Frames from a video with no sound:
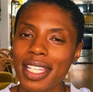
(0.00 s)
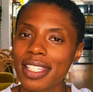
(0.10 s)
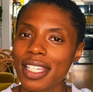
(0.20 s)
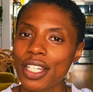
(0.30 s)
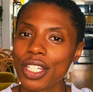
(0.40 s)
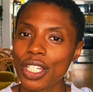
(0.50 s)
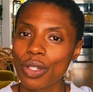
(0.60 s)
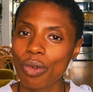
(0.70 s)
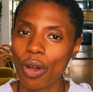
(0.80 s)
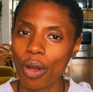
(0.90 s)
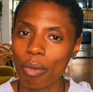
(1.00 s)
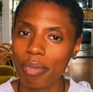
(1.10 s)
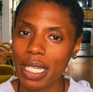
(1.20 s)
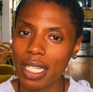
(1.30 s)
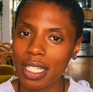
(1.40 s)
Sending you all
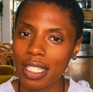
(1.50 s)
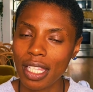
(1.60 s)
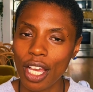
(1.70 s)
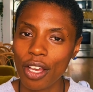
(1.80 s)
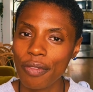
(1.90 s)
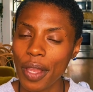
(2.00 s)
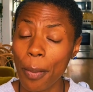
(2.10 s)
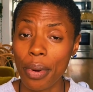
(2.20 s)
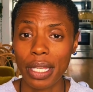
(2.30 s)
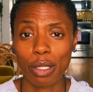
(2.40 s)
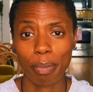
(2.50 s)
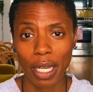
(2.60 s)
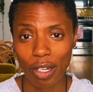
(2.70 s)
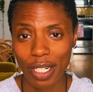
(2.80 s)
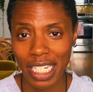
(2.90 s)
peace, love, and
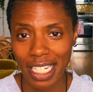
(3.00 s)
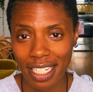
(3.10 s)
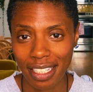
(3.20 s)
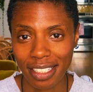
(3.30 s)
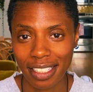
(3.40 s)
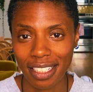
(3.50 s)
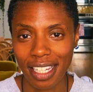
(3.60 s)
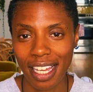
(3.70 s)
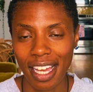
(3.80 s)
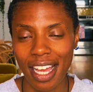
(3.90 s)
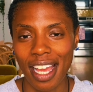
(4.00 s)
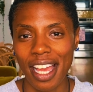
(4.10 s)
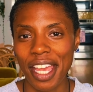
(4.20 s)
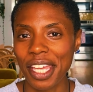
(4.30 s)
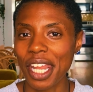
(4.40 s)
prosperity.
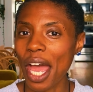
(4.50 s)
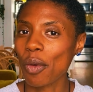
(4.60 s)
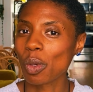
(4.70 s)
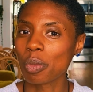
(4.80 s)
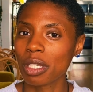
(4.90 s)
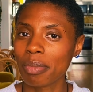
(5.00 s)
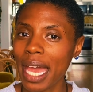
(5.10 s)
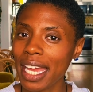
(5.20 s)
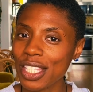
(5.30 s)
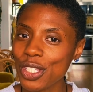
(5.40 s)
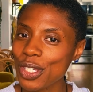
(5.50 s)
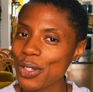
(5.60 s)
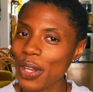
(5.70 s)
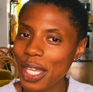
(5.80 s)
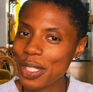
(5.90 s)
And I will be back to you
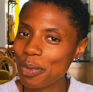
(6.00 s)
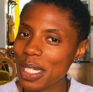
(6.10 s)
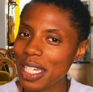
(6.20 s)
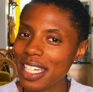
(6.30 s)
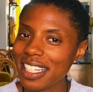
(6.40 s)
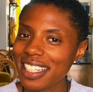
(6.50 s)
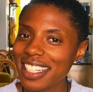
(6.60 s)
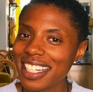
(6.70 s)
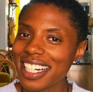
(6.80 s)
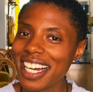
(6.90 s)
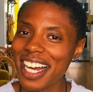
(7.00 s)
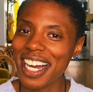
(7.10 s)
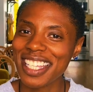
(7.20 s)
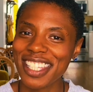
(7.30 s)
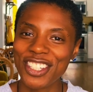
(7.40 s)
next week.
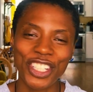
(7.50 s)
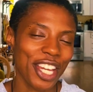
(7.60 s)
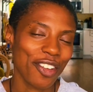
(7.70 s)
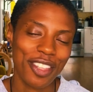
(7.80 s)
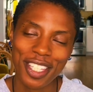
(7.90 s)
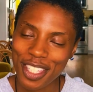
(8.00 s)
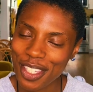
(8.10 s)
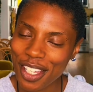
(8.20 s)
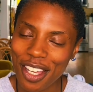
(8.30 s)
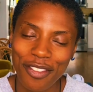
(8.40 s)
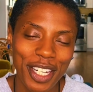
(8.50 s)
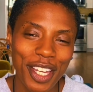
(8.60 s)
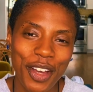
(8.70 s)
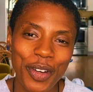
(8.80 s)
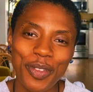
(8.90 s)
Share this
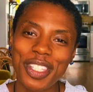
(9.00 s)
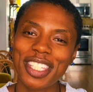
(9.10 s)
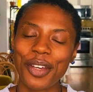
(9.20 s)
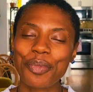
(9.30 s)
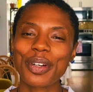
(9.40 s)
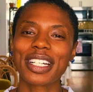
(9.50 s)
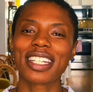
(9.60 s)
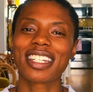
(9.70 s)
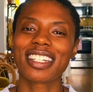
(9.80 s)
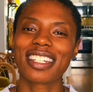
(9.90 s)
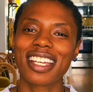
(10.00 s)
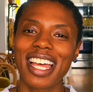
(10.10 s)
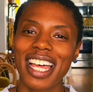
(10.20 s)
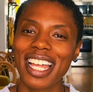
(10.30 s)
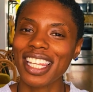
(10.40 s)
video with someone.
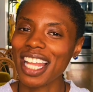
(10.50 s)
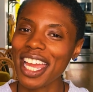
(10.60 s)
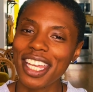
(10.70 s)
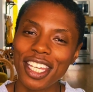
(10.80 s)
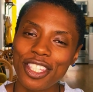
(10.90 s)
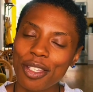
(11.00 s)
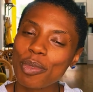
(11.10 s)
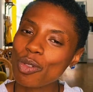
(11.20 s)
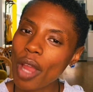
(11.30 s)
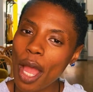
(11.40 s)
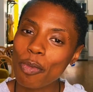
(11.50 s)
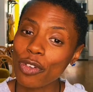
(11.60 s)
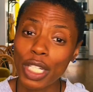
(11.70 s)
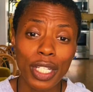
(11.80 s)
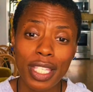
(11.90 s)
Like and subscribe for
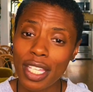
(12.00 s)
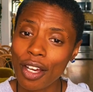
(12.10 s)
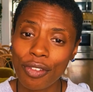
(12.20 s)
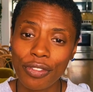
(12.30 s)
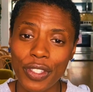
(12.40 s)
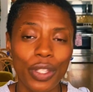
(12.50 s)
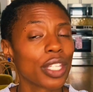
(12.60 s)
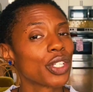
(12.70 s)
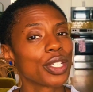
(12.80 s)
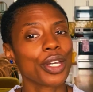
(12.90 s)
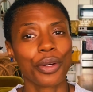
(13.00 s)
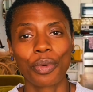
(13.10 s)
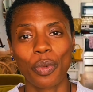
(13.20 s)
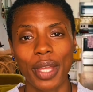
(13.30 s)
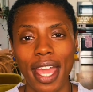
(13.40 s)
yourself so that you know
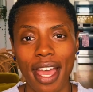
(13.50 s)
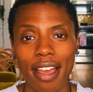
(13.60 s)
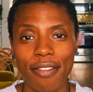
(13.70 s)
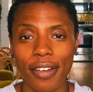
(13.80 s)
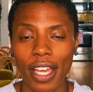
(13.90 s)
when we have